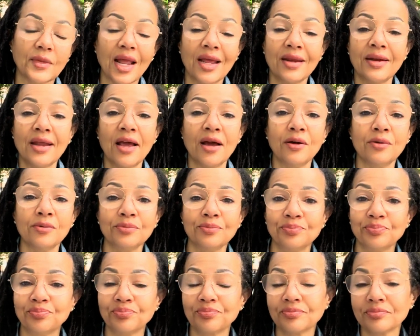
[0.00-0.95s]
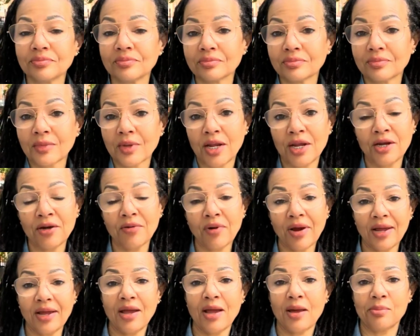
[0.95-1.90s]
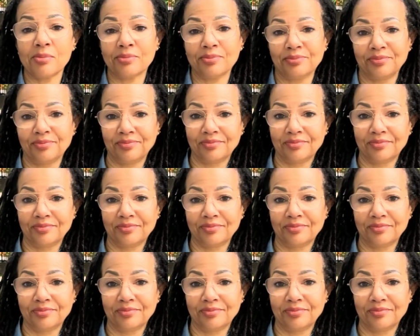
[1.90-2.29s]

And now, here I am.